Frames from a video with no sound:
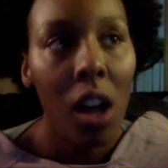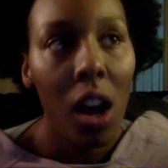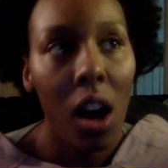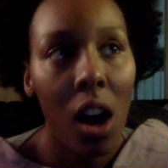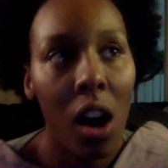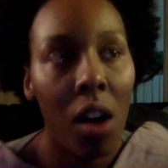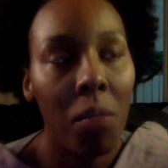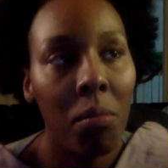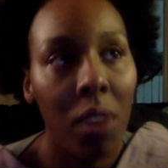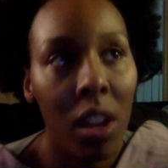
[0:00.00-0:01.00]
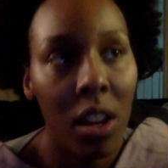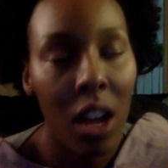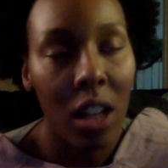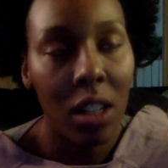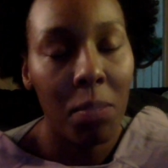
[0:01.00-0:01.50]
and
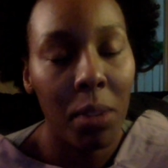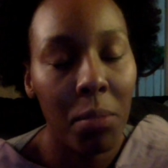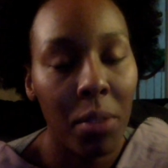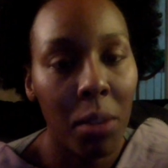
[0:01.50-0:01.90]
has been pretty